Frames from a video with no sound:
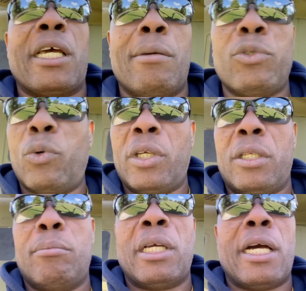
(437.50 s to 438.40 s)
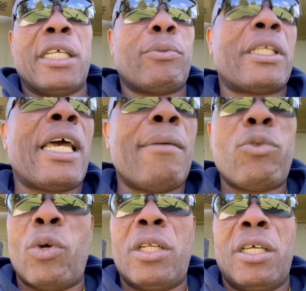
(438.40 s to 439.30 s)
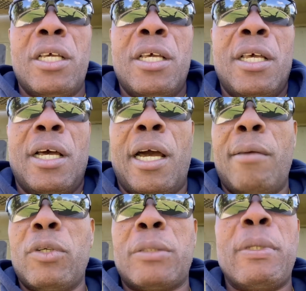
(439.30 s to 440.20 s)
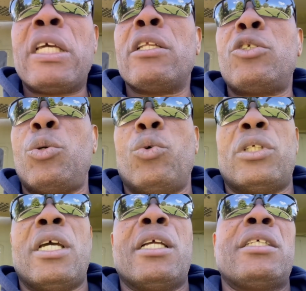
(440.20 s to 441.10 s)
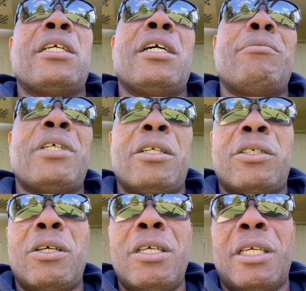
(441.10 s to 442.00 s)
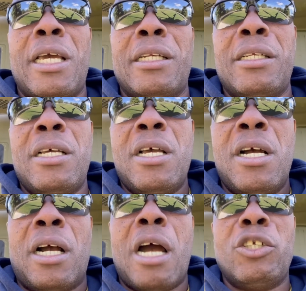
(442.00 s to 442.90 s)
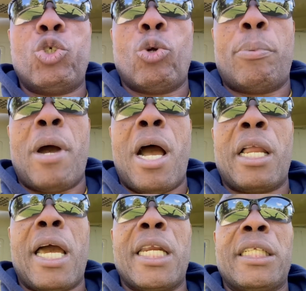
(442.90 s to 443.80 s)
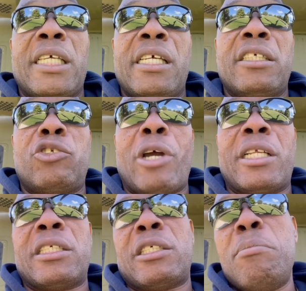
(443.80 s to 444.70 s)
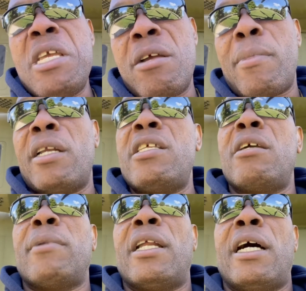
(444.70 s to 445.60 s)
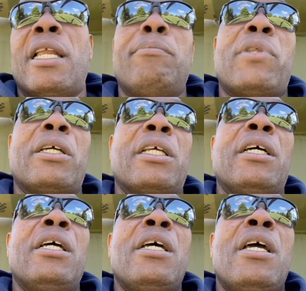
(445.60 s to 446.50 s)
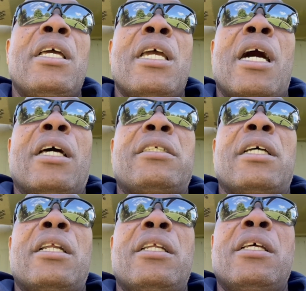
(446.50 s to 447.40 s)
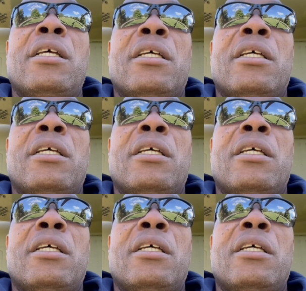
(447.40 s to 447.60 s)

I am doing because what I am doing, I am just speaking the truth. You understand what I'm saying? So you can conjure up all kind of things, try to smear my name and all them things. You understand?